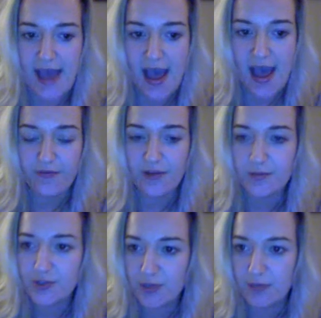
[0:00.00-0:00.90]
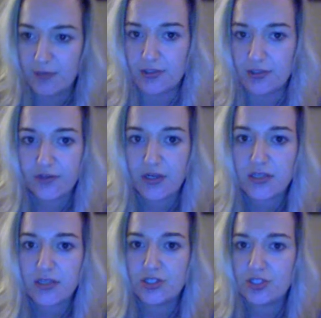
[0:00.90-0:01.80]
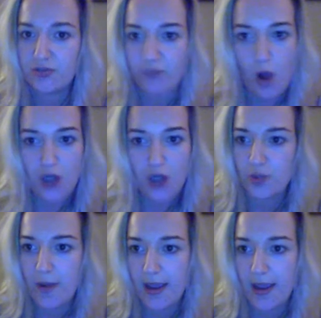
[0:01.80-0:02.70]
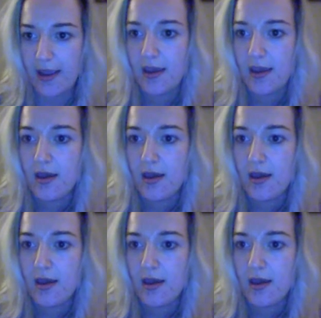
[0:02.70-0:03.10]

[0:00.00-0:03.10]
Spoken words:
to have in between meals for kids, just to wash away